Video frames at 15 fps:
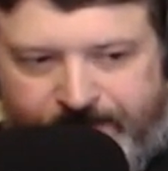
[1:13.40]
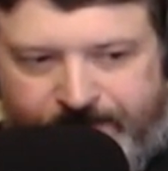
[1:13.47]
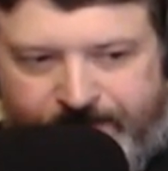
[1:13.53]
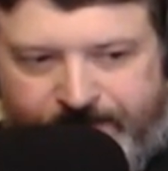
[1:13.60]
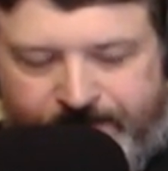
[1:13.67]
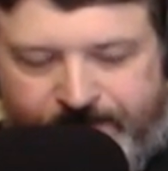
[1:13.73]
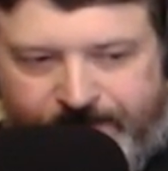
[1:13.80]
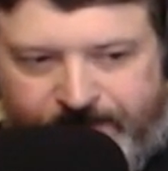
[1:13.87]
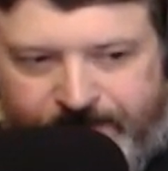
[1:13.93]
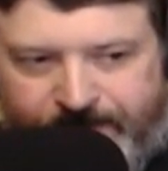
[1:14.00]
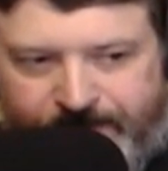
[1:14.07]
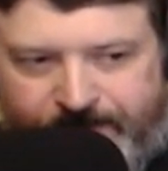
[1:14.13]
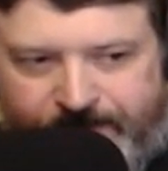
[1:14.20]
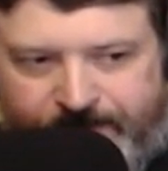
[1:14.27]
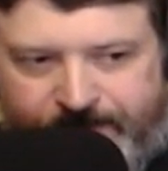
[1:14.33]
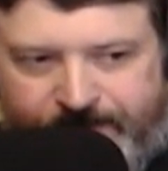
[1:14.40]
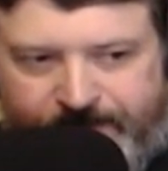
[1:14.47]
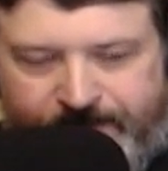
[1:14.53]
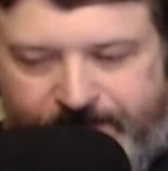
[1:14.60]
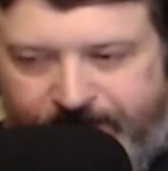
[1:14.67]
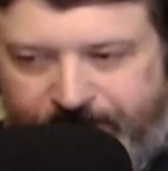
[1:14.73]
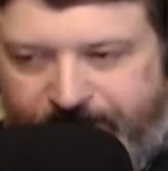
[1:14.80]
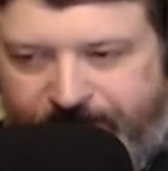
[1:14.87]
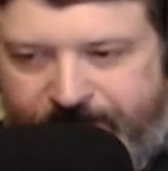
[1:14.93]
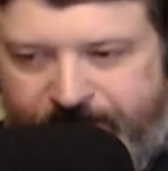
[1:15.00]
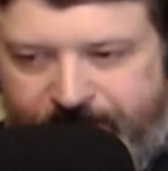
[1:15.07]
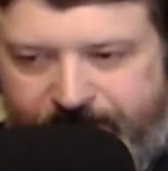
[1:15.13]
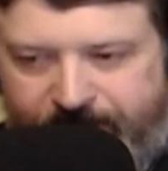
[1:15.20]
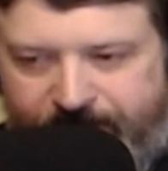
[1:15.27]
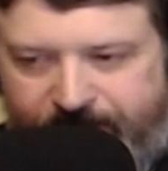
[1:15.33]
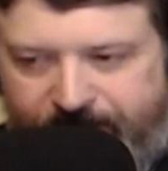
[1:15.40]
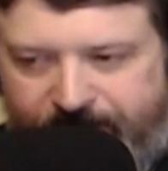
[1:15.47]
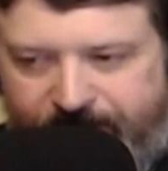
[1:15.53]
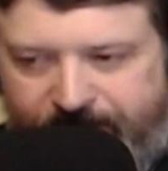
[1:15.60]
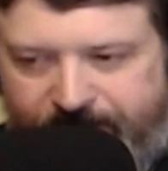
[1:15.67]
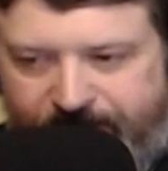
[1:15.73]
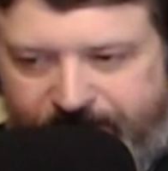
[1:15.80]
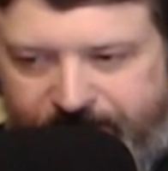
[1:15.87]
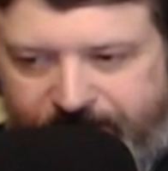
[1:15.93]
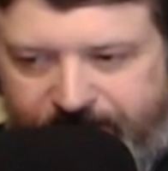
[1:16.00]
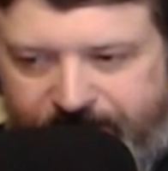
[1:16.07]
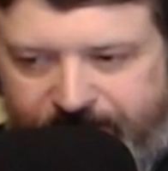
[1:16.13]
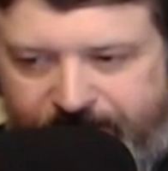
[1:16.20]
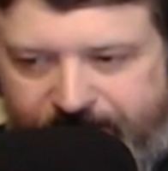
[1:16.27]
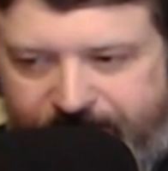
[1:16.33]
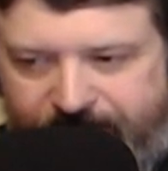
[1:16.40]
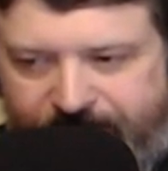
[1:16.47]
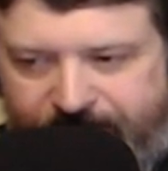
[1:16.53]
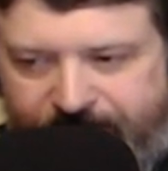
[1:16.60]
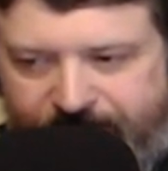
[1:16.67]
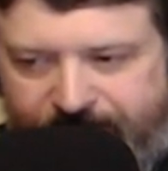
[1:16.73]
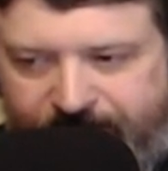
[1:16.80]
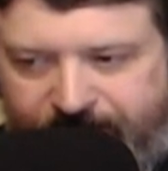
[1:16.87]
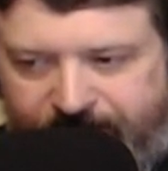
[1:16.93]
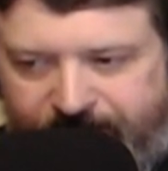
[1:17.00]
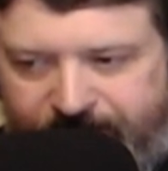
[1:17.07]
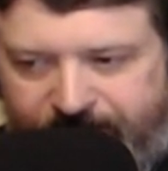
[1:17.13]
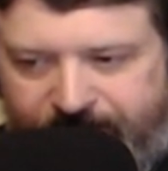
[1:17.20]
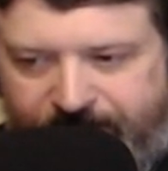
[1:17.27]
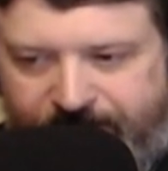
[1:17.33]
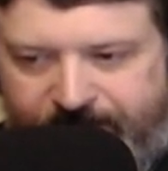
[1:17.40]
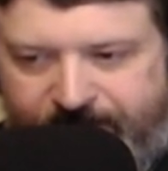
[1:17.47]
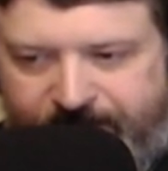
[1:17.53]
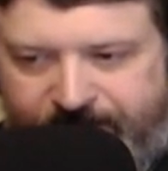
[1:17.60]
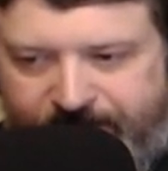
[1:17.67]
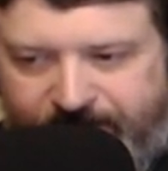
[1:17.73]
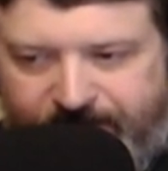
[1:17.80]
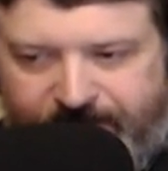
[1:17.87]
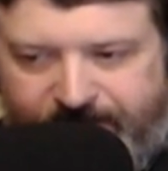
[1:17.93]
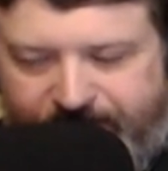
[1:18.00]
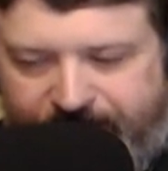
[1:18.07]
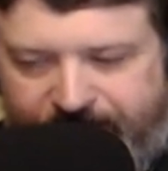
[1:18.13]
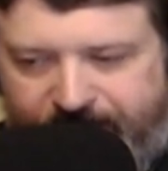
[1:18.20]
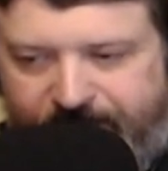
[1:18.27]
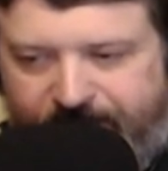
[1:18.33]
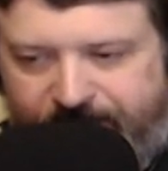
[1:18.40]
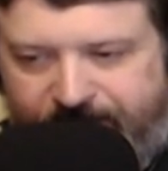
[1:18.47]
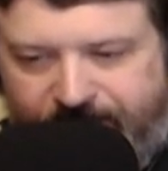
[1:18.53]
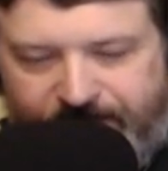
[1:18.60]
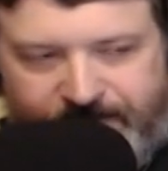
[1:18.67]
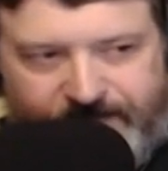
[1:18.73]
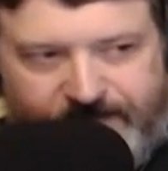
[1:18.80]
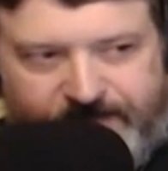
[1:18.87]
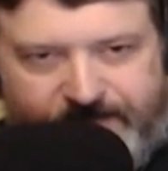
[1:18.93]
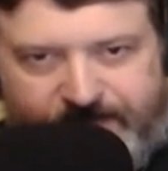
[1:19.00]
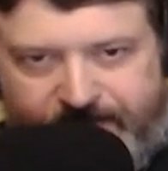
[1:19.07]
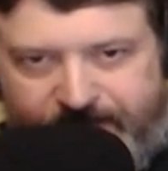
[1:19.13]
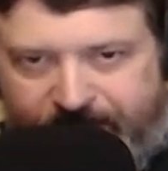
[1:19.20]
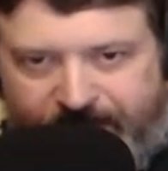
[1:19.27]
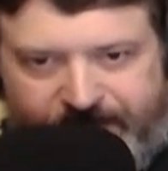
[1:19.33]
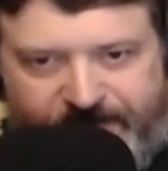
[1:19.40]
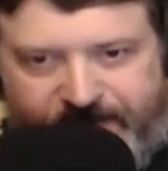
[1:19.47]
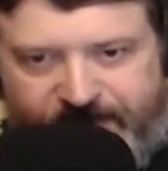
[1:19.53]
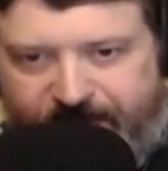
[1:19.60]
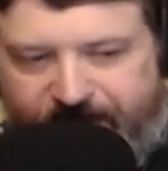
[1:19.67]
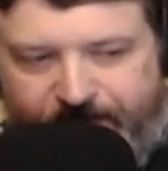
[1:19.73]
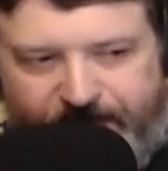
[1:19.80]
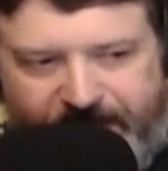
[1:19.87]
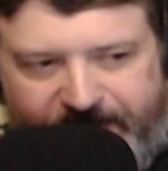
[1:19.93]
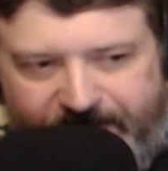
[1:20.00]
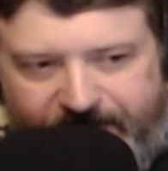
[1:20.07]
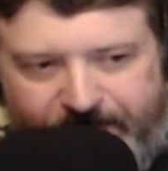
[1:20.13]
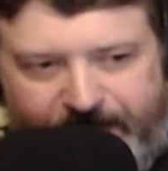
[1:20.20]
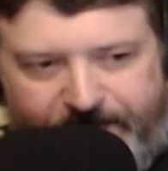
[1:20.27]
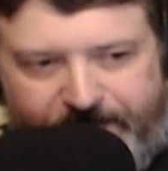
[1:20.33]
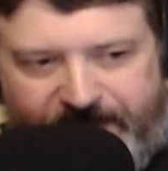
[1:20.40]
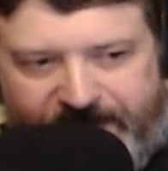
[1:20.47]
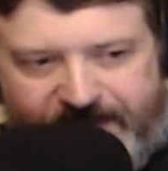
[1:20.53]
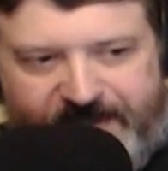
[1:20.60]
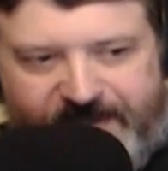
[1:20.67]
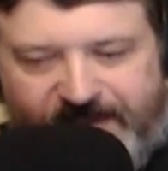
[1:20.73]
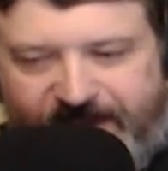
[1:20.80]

This person isn't speaking.